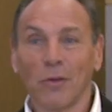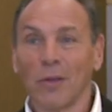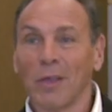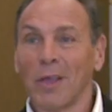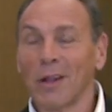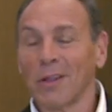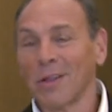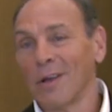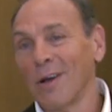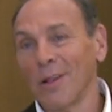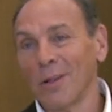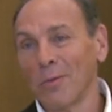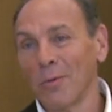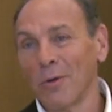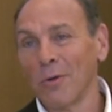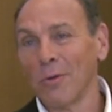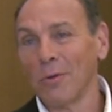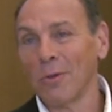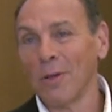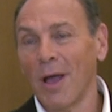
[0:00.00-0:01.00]
looking at color
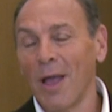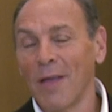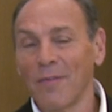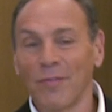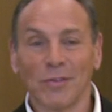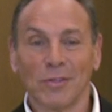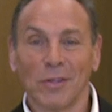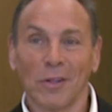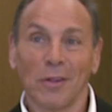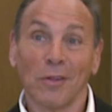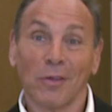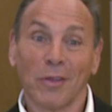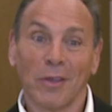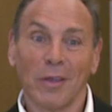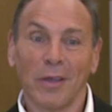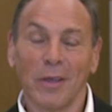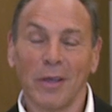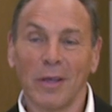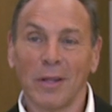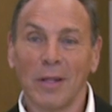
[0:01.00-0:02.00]
my whole life as a little
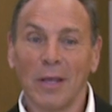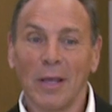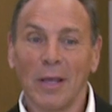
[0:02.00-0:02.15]
kid.